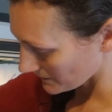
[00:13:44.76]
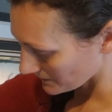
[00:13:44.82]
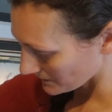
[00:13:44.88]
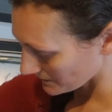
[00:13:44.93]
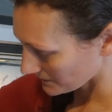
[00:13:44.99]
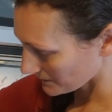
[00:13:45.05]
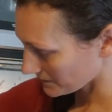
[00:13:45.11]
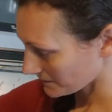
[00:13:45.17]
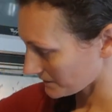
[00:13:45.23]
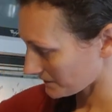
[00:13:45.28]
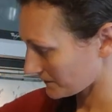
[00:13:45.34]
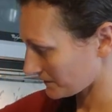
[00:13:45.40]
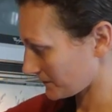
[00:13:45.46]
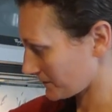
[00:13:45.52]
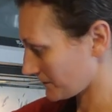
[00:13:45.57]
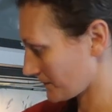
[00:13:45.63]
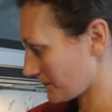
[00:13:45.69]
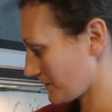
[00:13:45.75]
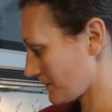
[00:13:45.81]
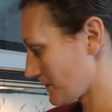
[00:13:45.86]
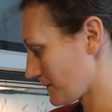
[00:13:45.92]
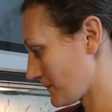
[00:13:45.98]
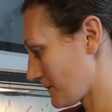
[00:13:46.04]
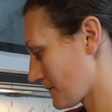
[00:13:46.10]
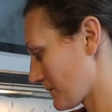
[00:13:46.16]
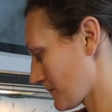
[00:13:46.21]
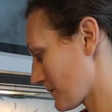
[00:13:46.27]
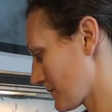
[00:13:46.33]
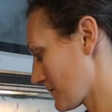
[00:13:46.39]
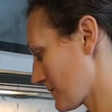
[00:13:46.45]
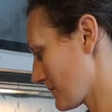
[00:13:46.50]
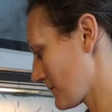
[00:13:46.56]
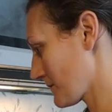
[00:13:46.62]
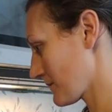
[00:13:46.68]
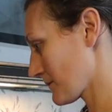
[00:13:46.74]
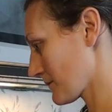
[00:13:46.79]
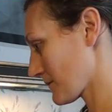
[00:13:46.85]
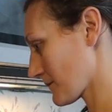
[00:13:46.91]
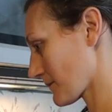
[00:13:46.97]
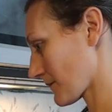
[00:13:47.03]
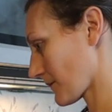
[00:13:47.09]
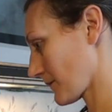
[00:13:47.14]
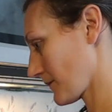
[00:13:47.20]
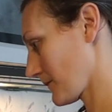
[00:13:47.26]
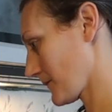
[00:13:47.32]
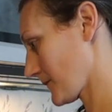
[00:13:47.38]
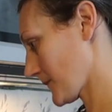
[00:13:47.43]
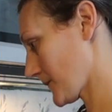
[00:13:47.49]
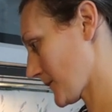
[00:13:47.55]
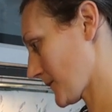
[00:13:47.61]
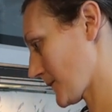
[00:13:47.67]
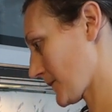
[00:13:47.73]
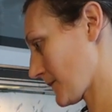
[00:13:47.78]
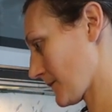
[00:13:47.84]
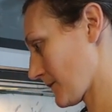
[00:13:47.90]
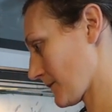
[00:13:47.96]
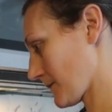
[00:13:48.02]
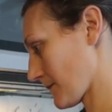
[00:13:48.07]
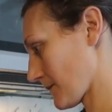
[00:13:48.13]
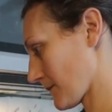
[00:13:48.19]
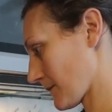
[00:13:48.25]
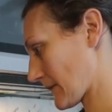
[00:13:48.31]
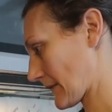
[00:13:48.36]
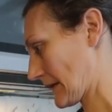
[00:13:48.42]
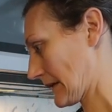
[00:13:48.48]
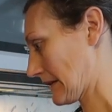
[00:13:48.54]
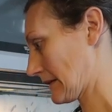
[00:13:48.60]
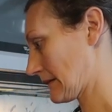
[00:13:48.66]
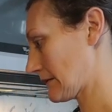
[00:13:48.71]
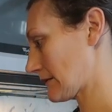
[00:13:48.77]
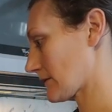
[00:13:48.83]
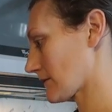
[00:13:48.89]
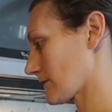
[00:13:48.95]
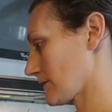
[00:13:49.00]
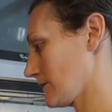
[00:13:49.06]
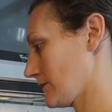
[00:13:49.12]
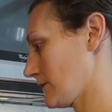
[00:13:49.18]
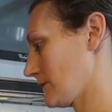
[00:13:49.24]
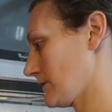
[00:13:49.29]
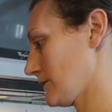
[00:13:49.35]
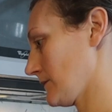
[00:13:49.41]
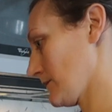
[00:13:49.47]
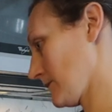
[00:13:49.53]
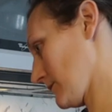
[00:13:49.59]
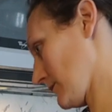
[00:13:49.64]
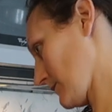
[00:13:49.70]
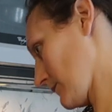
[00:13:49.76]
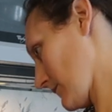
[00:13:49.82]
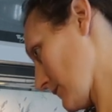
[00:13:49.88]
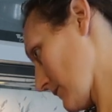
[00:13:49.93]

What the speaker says: No one is speaking in this clip.